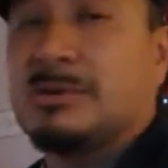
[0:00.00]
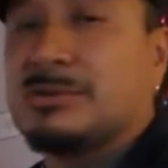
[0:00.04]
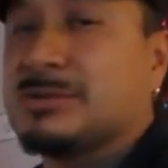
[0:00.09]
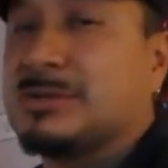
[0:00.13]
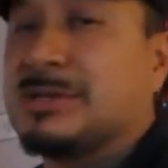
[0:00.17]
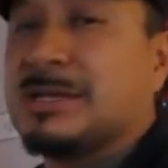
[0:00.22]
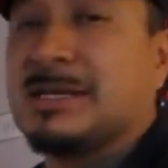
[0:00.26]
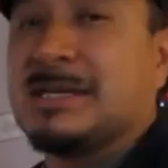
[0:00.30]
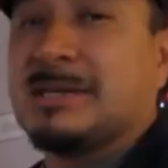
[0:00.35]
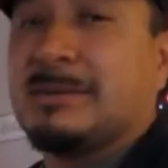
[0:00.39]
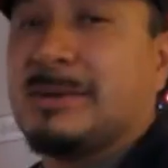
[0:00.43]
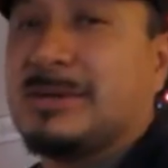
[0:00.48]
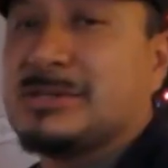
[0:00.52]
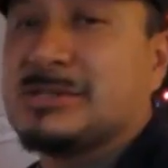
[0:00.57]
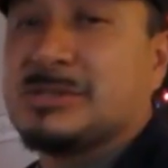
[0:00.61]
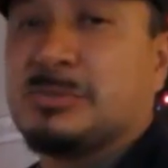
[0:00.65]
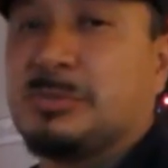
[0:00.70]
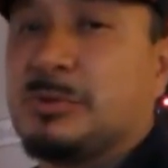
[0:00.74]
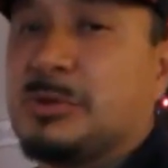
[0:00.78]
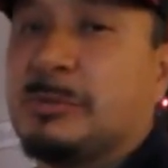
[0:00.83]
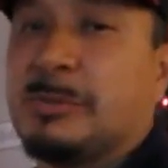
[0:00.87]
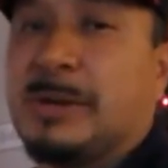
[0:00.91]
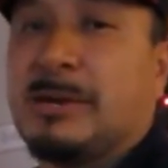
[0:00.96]
was thinking about
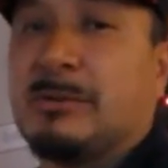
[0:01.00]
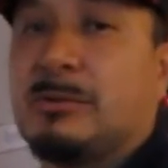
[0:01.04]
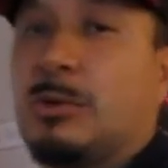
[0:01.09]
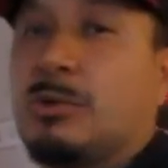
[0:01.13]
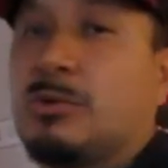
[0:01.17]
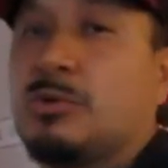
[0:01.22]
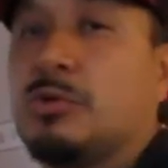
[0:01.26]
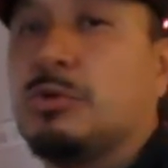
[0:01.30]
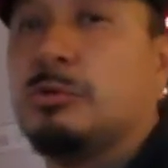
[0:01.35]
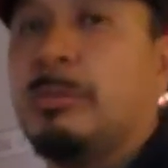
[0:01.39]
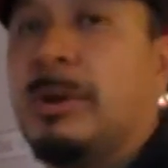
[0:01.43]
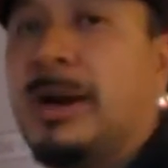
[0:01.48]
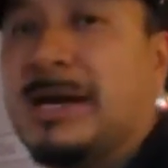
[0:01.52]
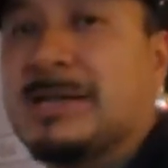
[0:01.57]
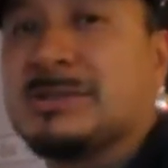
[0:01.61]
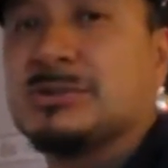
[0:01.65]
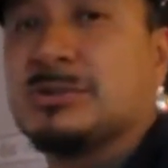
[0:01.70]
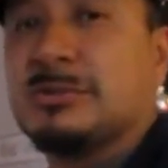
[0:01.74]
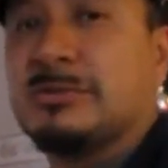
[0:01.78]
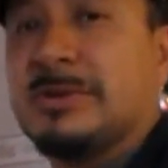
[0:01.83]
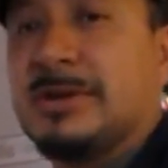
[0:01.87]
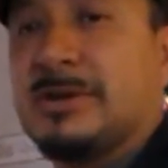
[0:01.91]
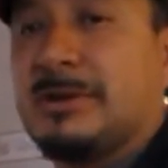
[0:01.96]
just putting my Roku
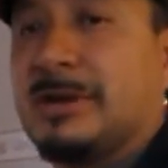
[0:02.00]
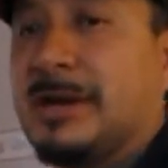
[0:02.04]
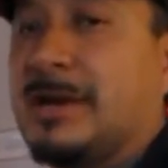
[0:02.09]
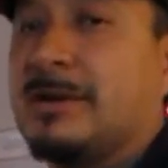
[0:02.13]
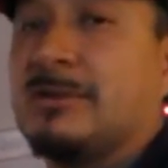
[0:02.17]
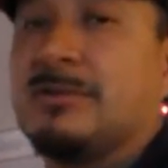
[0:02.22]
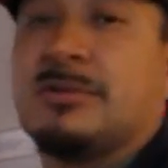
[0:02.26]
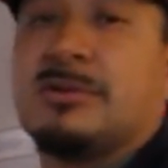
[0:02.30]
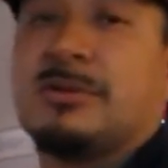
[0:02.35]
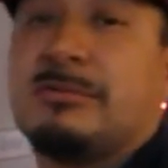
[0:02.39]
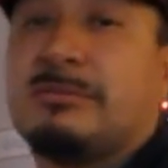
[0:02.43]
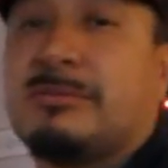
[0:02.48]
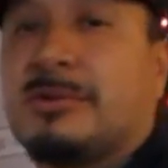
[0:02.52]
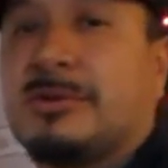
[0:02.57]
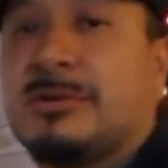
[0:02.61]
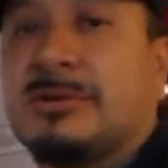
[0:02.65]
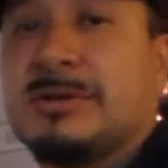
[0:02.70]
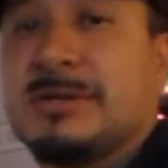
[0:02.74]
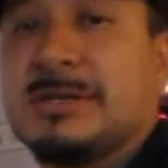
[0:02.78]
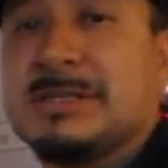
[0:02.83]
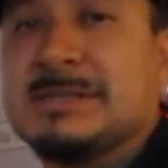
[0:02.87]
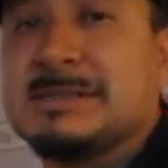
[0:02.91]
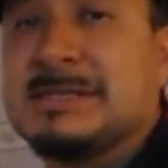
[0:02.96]
box over here. That'll
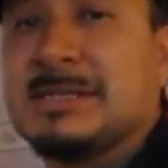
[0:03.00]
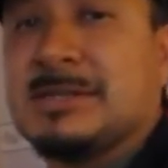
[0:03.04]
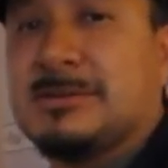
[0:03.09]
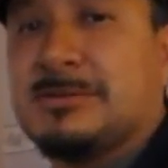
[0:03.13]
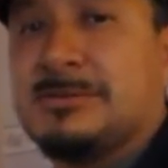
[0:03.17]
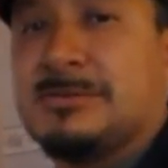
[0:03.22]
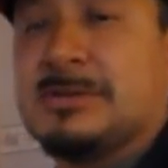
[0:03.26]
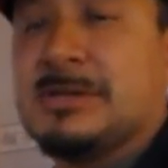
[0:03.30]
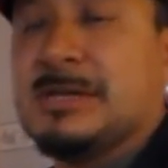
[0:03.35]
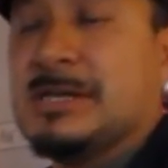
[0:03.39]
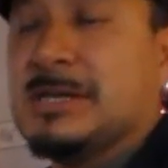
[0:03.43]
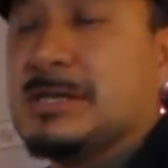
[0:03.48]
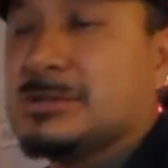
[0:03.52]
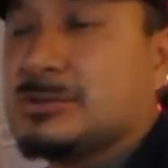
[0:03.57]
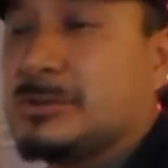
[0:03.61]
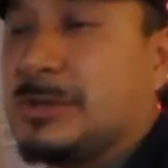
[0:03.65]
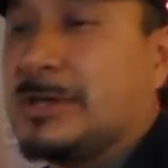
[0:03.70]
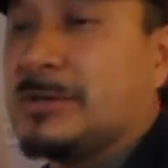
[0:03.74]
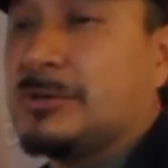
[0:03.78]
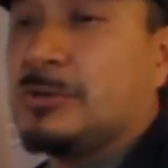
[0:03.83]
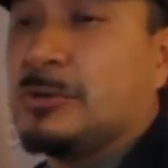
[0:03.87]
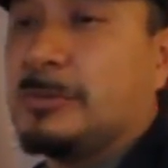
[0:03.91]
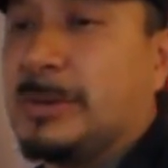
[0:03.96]
convert it itself. So
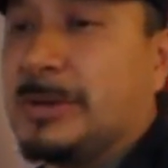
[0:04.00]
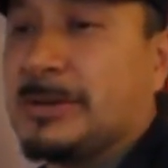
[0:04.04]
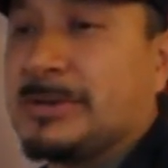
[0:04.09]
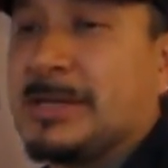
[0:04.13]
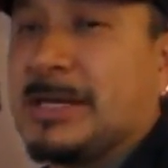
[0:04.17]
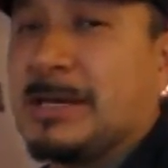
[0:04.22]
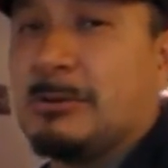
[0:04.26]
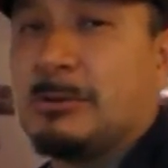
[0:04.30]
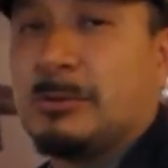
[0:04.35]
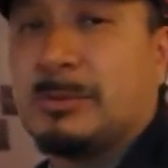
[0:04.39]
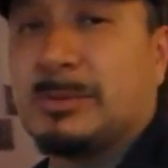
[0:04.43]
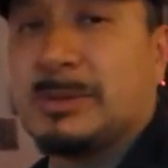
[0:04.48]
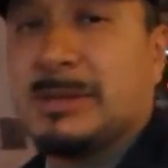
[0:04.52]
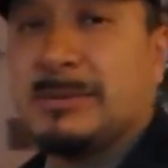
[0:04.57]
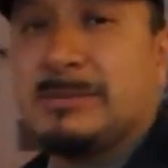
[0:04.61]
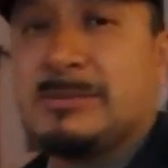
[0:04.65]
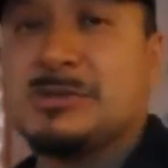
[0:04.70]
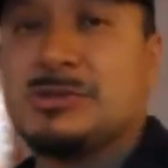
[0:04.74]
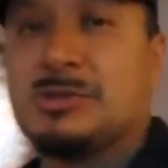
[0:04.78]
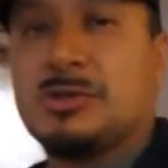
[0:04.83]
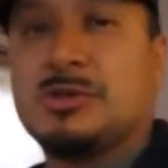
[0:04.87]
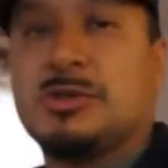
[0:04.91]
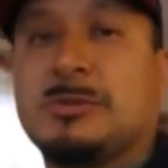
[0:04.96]
I don't know about that one, but let
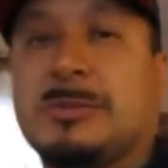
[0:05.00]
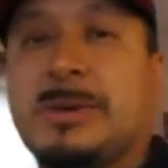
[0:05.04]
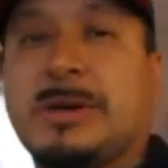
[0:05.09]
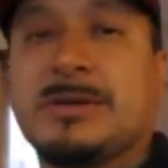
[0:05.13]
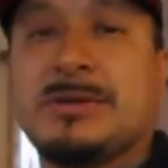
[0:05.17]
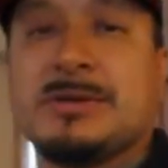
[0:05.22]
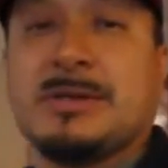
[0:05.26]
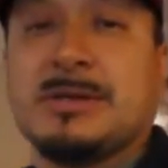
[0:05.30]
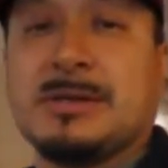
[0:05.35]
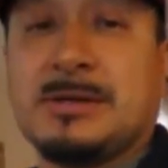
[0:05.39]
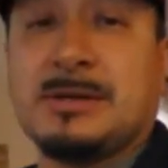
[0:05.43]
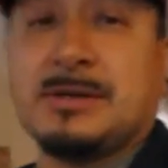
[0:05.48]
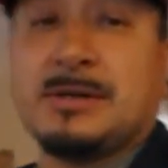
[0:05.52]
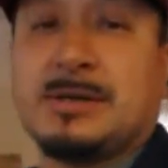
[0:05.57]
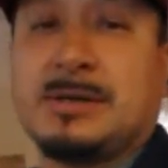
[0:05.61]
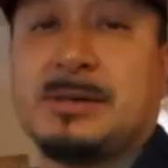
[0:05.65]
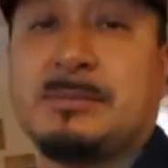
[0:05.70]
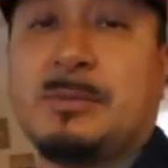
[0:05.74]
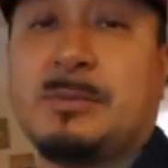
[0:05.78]
me show you about the